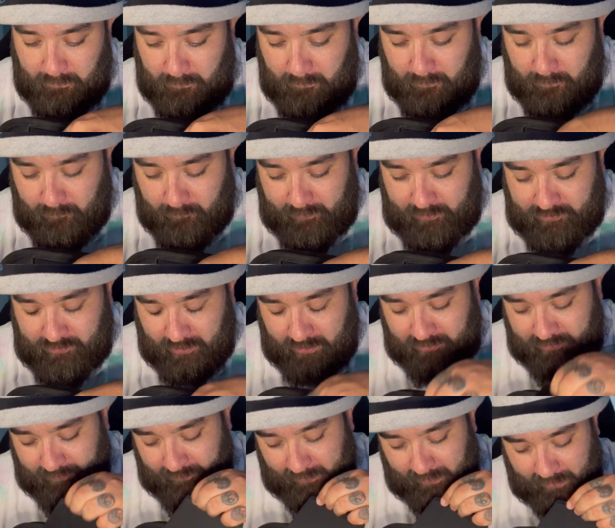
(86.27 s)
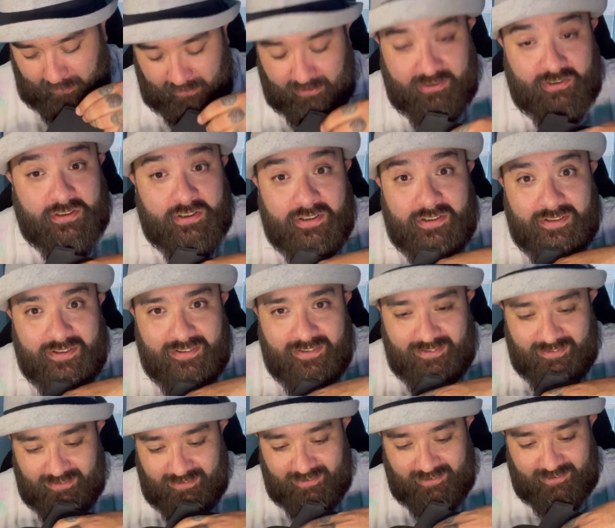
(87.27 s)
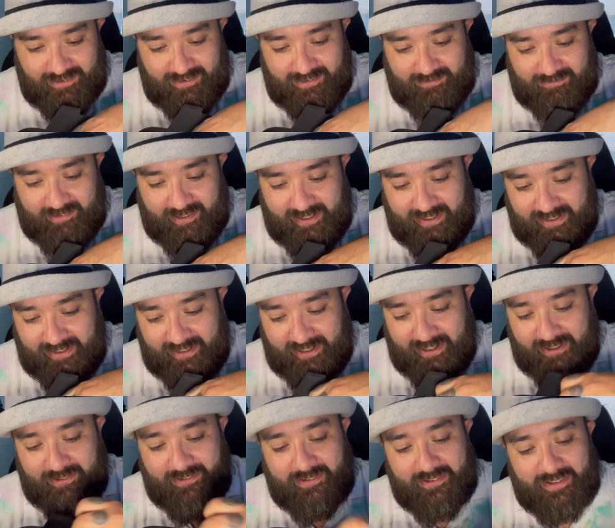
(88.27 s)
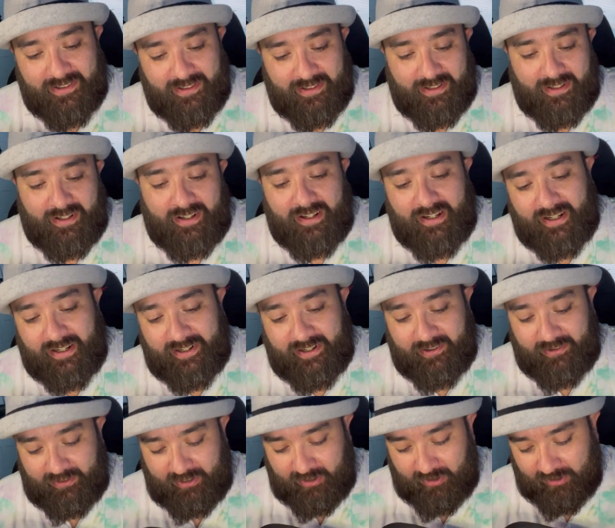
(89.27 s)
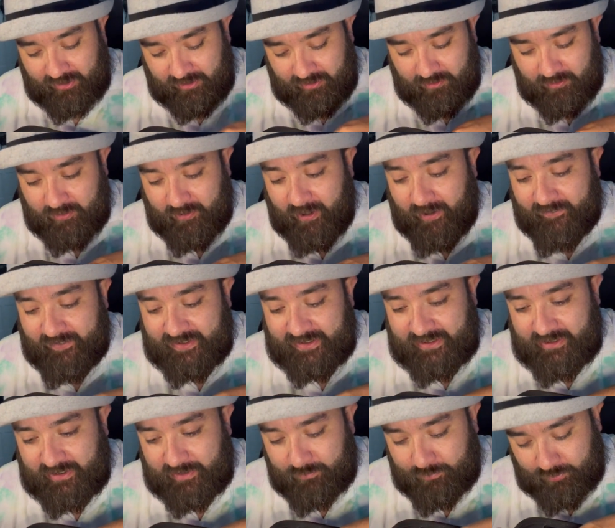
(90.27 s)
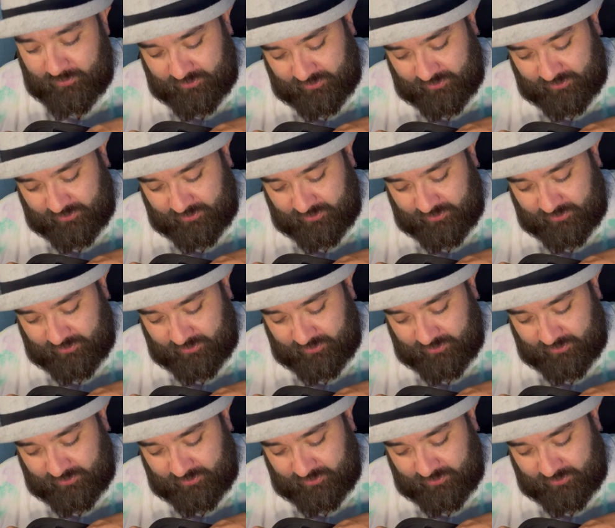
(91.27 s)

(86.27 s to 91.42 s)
3 jars of hash ready to go. Another thing you can do, obviously you can put